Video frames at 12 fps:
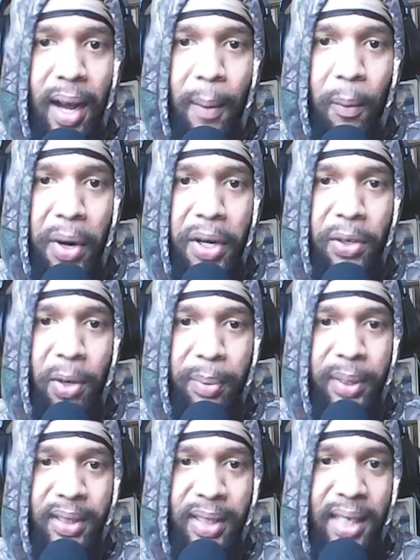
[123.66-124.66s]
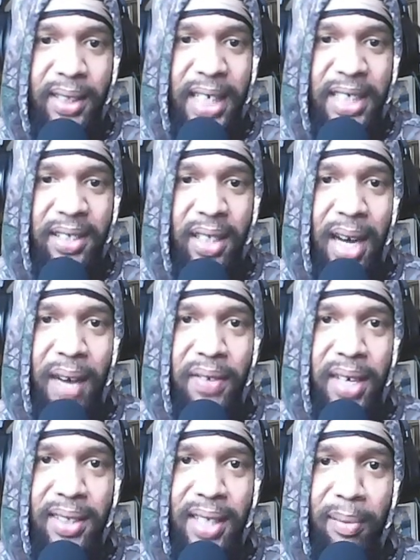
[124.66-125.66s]
Um, where are you going, princess? Isn't it
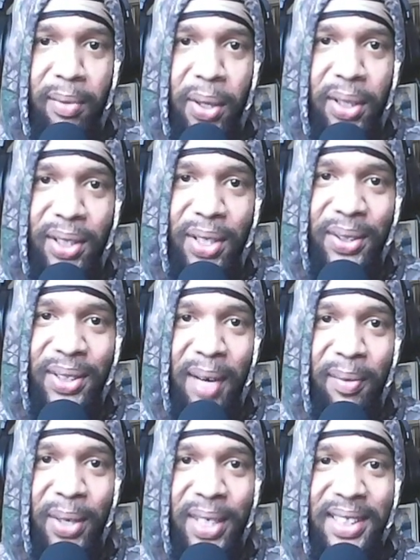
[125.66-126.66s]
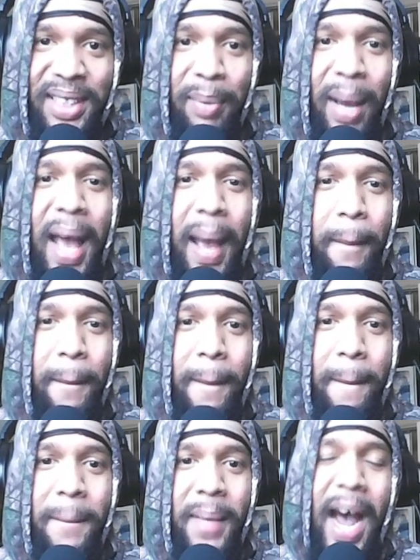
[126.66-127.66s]
obvious? I'm going to go. I'm going to see Bam.
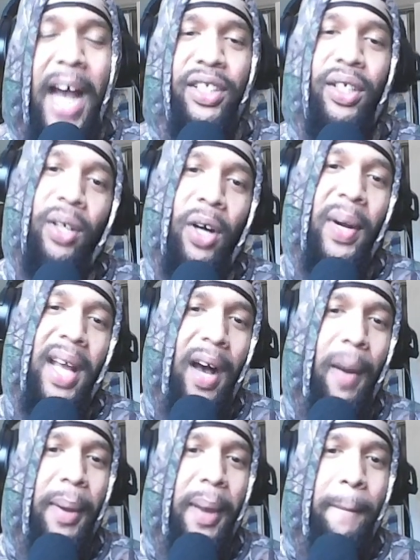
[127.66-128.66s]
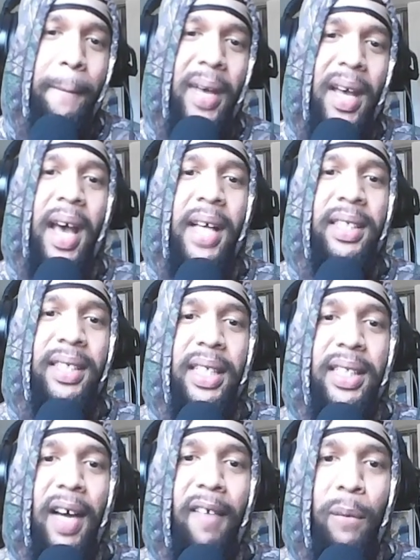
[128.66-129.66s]
I should go and help him.
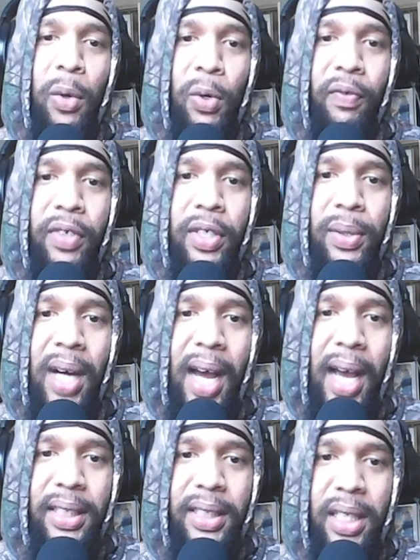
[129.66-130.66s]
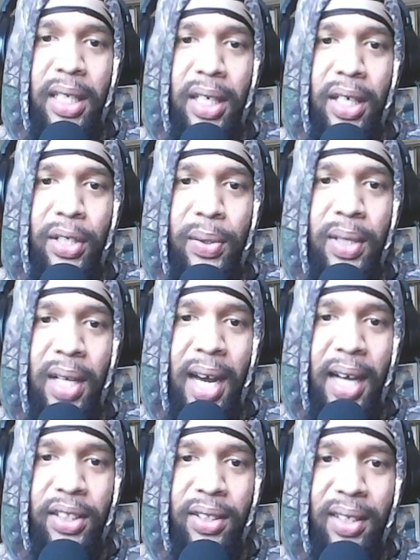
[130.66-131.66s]
Since I've moved you guys here, you
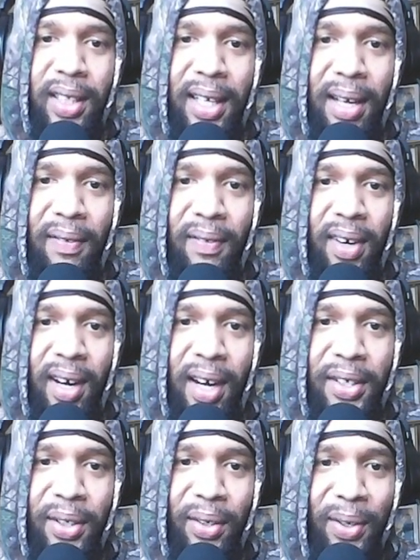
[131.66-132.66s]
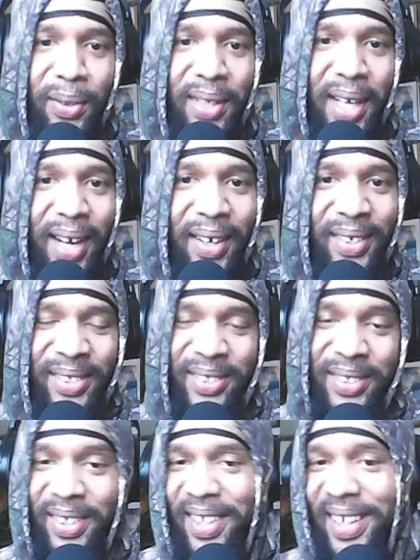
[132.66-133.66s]
guys should live on your own now.
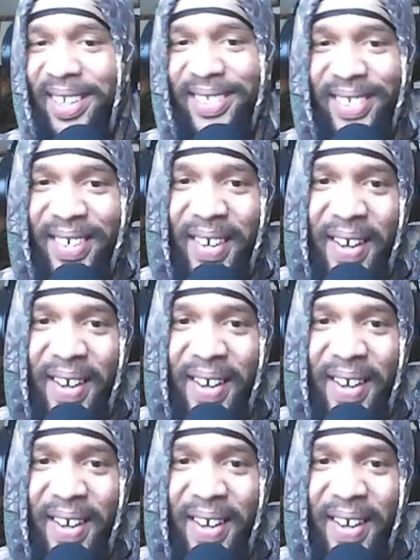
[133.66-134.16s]
All right.